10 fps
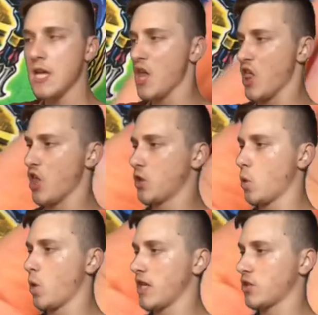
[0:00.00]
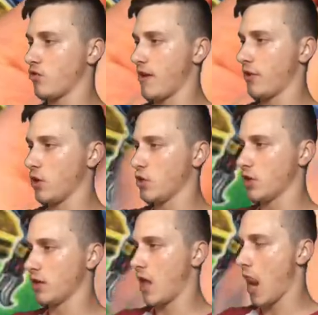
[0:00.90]
The Duelist
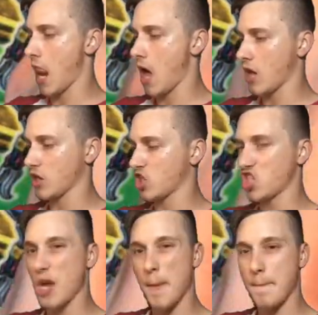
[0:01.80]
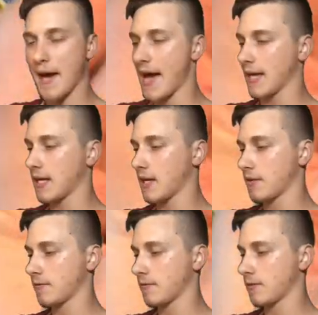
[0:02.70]
Revolution. Last
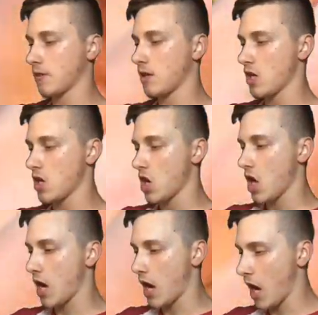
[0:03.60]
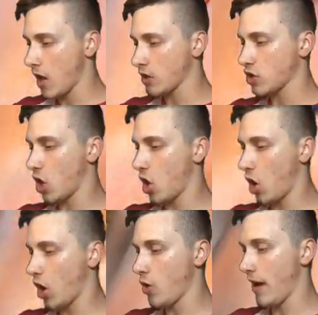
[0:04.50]
pack. Last
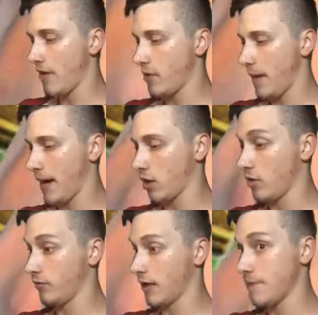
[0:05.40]
hollow heavy pack, hopefully.